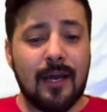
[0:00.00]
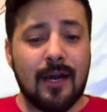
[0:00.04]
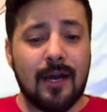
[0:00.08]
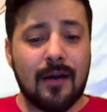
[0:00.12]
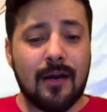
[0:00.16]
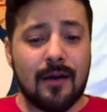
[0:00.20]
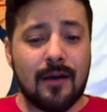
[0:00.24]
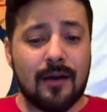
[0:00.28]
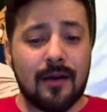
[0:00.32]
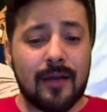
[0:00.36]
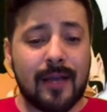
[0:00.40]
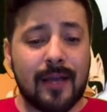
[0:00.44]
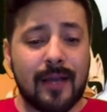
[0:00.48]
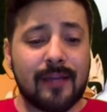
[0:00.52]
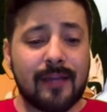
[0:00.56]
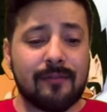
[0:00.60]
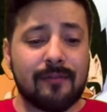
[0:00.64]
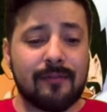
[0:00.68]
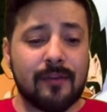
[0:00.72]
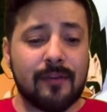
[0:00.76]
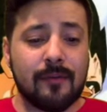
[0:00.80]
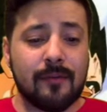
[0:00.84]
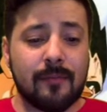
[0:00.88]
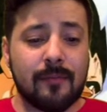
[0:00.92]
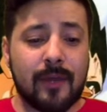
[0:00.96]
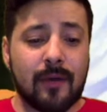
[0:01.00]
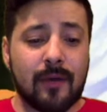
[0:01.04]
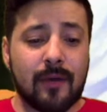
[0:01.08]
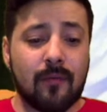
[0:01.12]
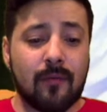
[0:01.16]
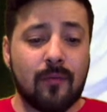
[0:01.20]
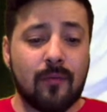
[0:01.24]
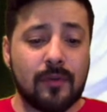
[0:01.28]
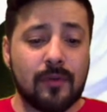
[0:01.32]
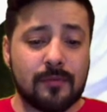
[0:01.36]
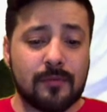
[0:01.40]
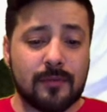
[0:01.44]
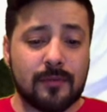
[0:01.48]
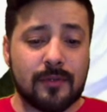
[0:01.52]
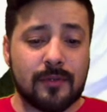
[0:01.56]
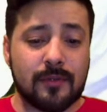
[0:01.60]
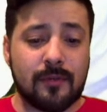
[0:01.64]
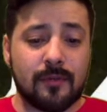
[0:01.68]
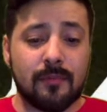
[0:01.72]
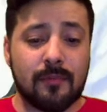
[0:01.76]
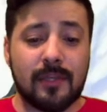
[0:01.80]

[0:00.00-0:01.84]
Activated in battle once per turn.